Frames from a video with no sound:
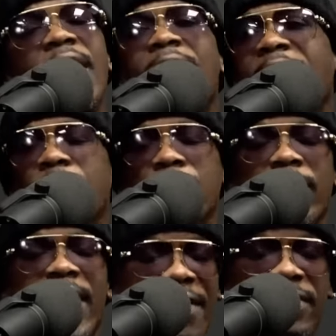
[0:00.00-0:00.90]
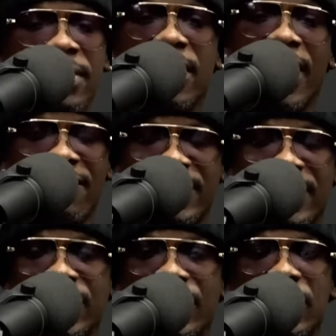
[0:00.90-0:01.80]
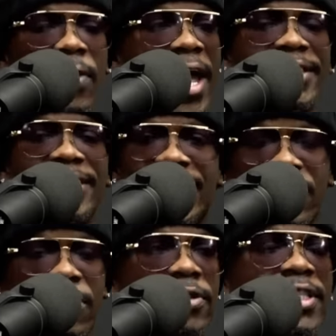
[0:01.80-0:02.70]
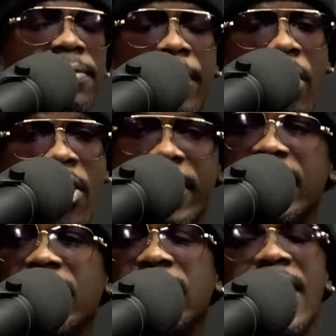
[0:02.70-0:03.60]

and you're having the conversation at dinners and parties